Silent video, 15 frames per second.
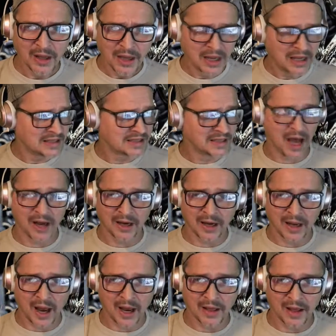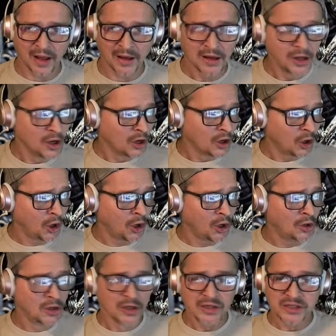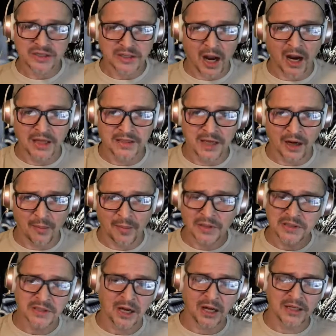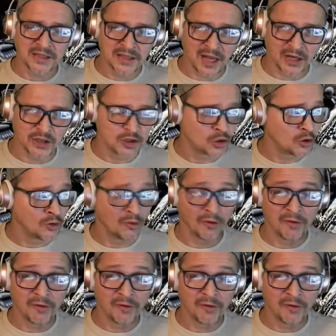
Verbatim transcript: He's not a guy that uh, sides up and sides next to.